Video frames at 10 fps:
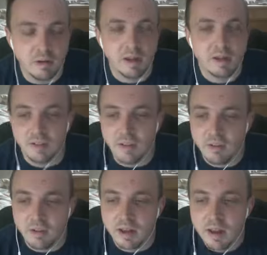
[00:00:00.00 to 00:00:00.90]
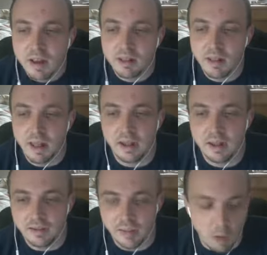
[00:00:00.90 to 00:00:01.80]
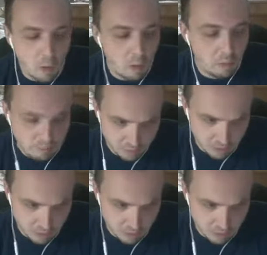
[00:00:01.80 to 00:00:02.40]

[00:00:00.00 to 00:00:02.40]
Like, because if everyone's like, it's the whole,